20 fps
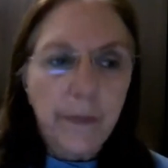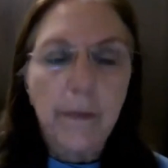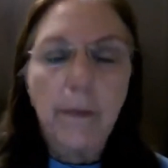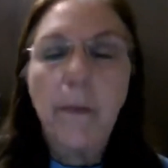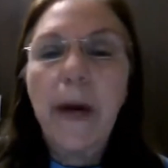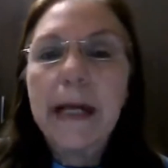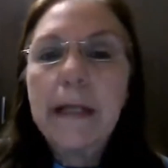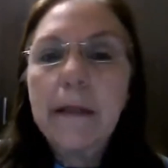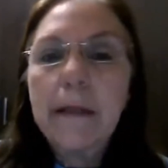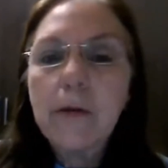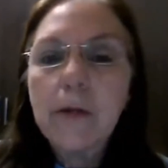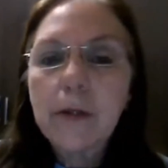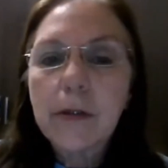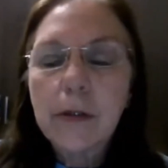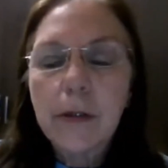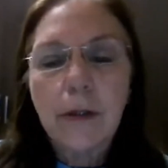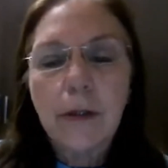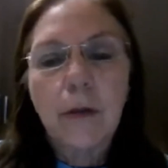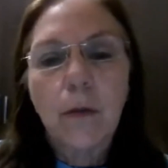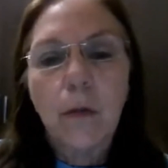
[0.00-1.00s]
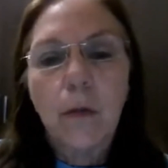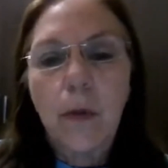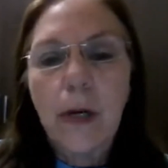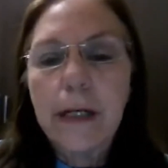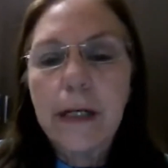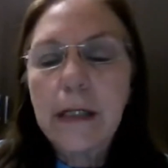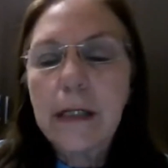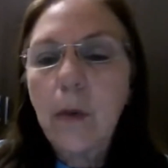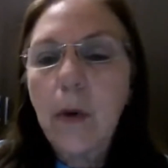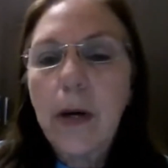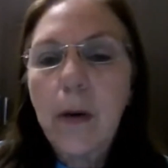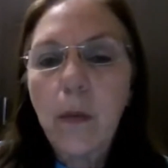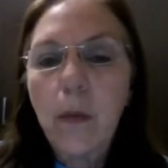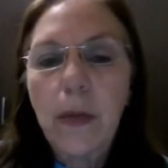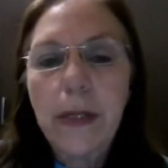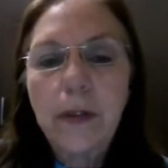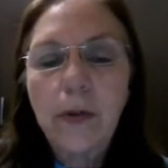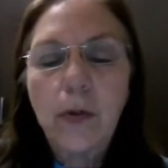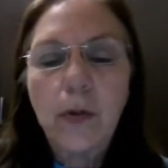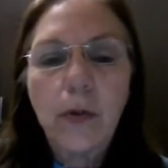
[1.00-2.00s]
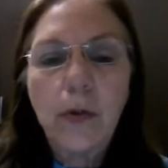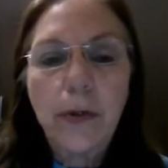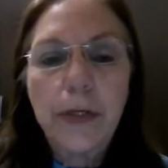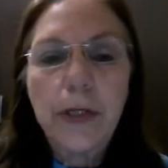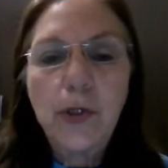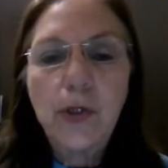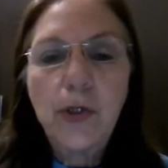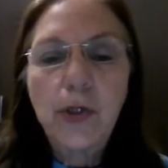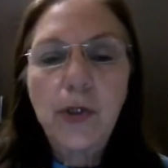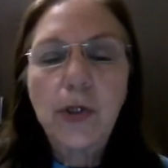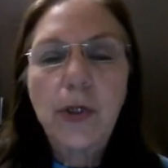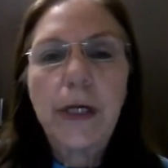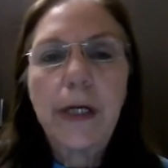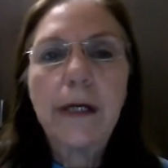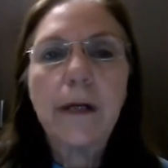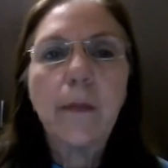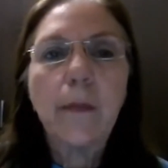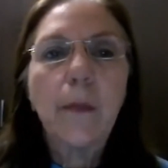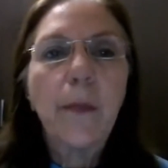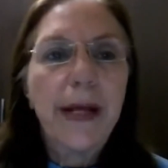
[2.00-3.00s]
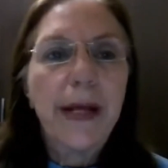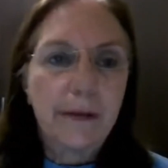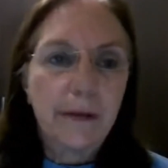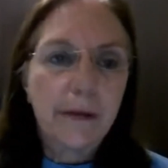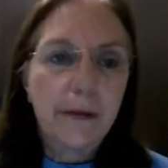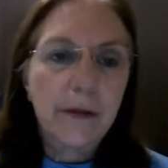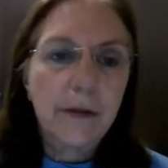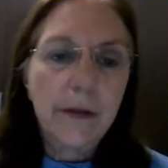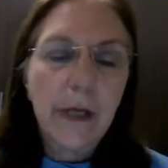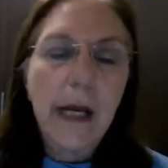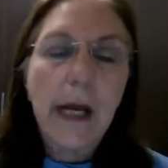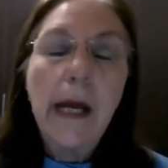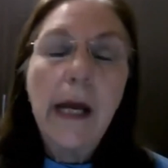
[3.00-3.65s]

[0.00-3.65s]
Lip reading: months. What do I want to reach in months?